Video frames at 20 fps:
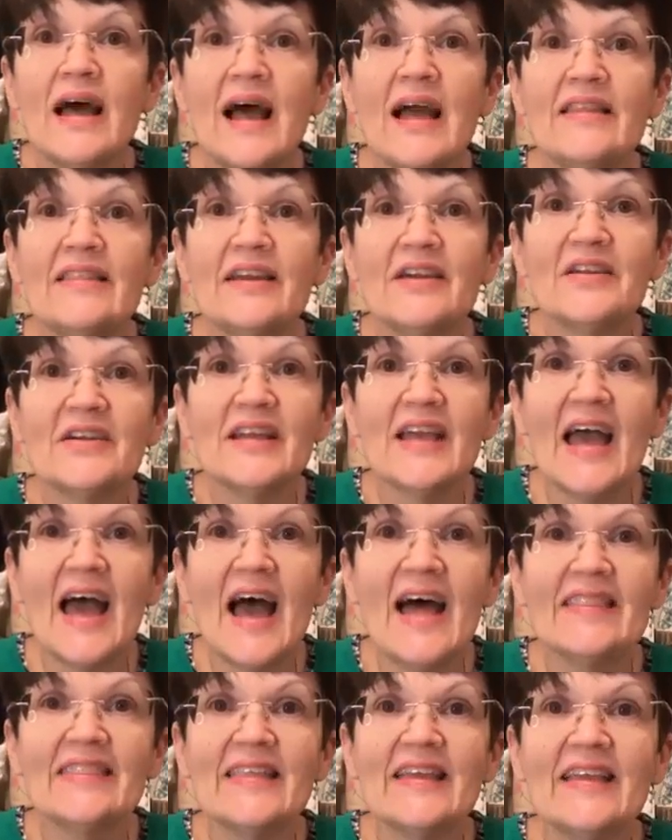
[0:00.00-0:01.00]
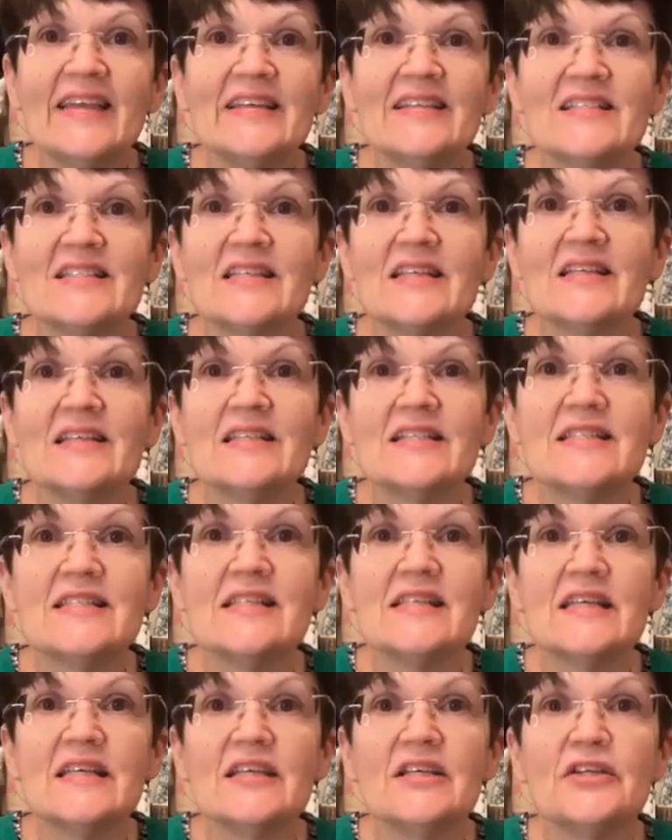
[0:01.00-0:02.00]
Hey there, Kathy. It's good to
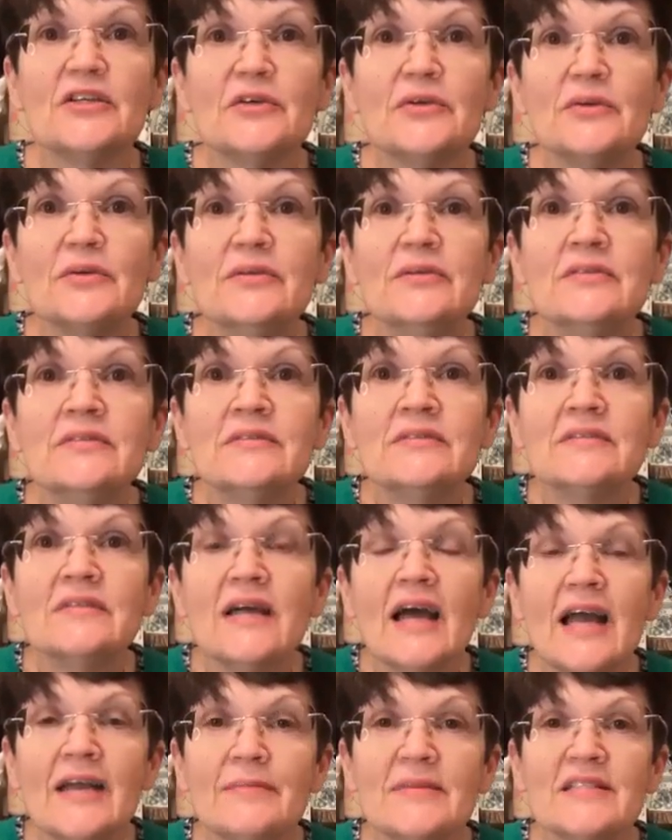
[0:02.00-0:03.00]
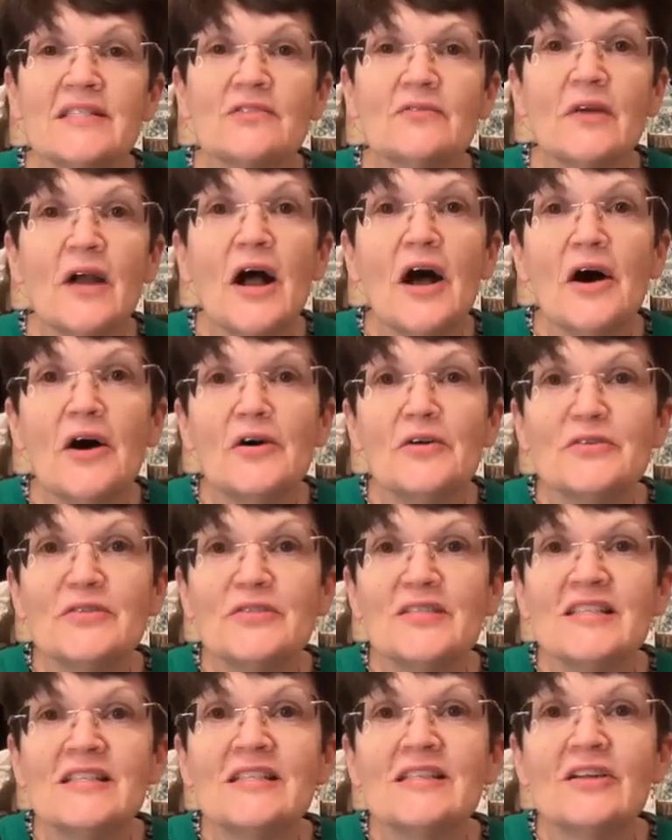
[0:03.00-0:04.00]
see you. Hey, Miss
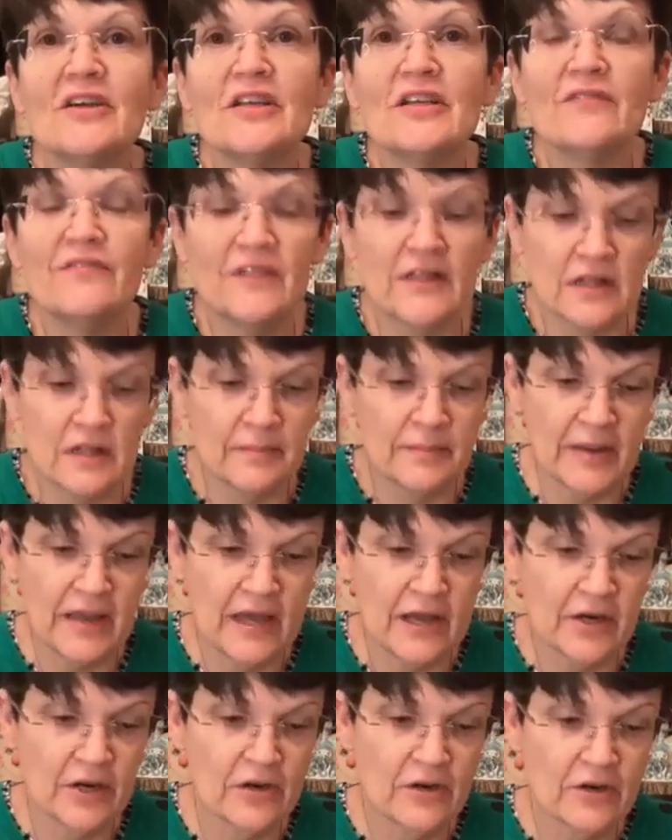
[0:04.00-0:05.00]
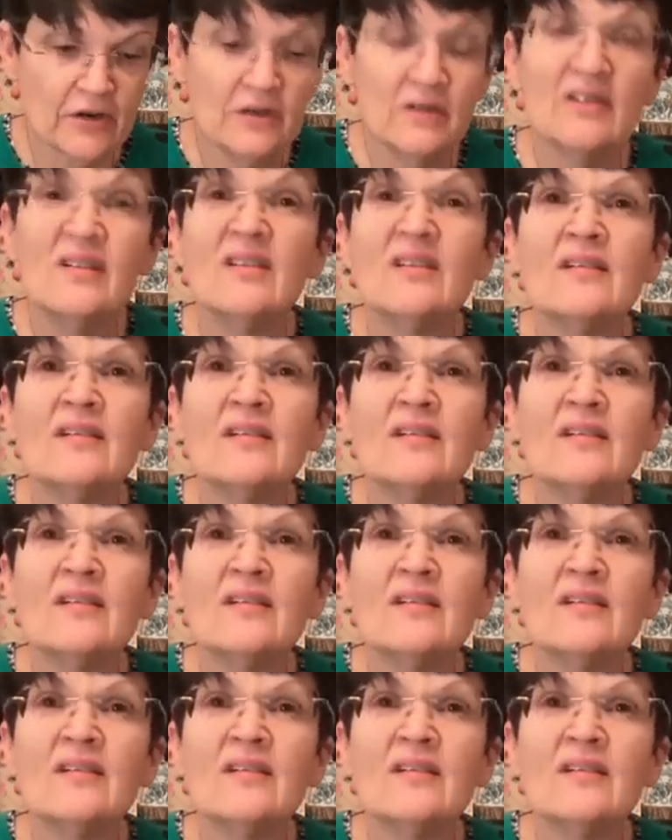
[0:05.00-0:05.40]
Rose. Are you feeling better?